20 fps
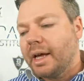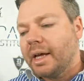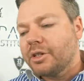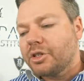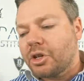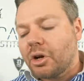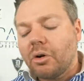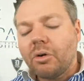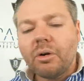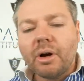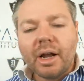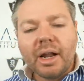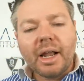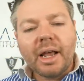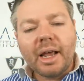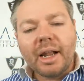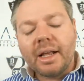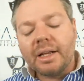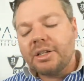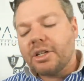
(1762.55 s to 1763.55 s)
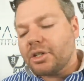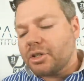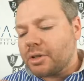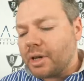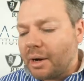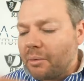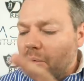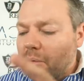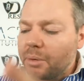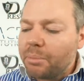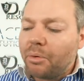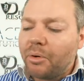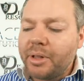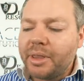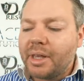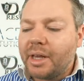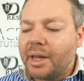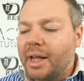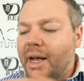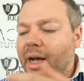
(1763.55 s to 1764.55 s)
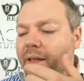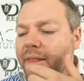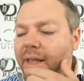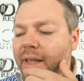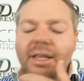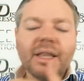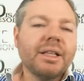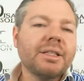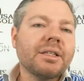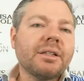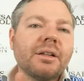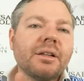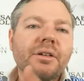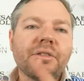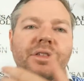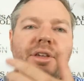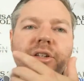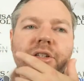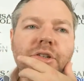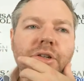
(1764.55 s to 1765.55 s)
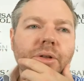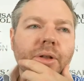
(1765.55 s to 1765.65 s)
So, and I want to point that out. And that's another thing too.